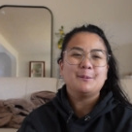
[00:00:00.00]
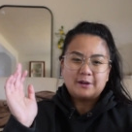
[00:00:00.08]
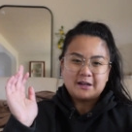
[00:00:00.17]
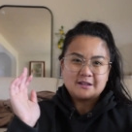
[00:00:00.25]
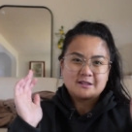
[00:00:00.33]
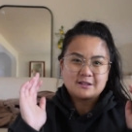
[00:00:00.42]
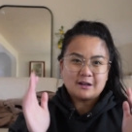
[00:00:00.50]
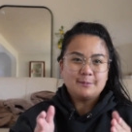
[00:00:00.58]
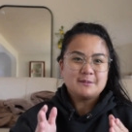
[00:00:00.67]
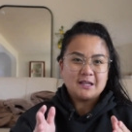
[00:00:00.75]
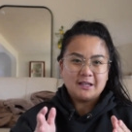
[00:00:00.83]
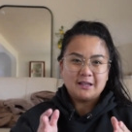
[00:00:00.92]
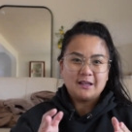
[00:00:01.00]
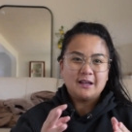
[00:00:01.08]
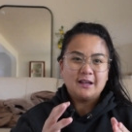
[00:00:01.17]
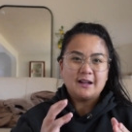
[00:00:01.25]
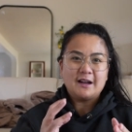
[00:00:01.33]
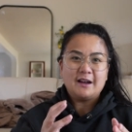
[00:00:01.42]
When I stopped taking
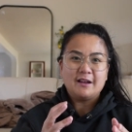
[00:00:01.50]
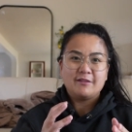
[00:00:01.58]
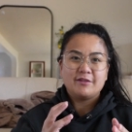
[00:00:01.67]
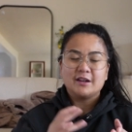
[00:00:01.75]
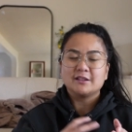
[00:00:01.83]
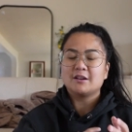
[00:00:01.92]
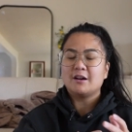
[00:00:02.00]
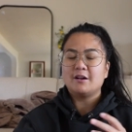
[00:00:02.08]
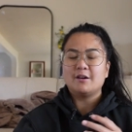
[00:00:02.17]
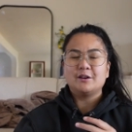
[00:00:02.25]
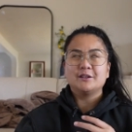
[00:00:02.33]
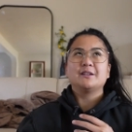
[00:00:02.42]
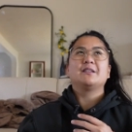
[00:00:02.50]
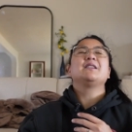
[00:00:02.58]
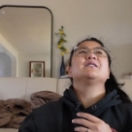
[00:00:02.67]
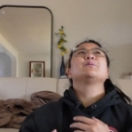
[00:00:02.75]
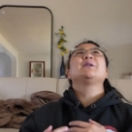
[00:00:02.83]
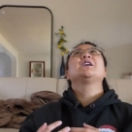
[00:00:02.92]
it, I felt all of
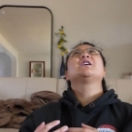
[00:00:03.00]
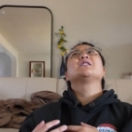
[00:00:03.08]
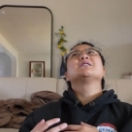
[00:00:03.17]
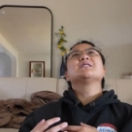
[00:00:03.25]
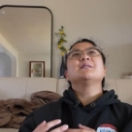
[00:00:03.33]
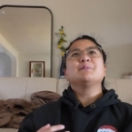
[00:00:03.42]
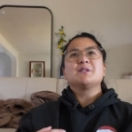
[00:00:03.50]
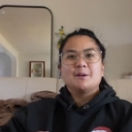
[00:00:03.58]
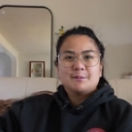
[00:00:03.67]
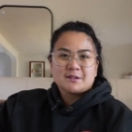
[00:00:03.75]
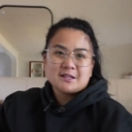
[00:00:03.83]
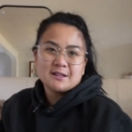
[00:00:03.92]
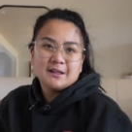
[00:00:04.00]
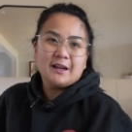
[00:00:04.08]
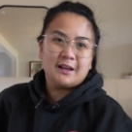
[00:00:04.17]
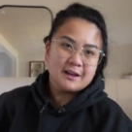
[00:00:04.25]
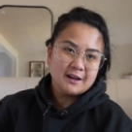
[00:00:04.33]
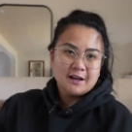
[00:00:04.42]
these weird symptoms.
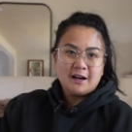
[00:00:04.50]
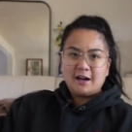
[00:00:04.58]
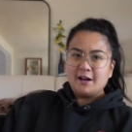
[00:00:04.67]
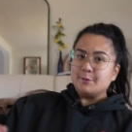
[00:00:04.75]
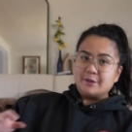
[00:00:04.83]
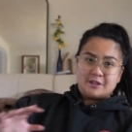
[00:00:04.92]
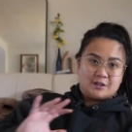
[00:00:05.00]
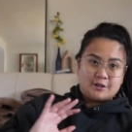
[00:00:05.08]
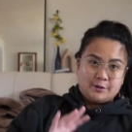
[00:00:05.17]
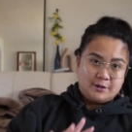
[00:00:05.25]
Like, I was so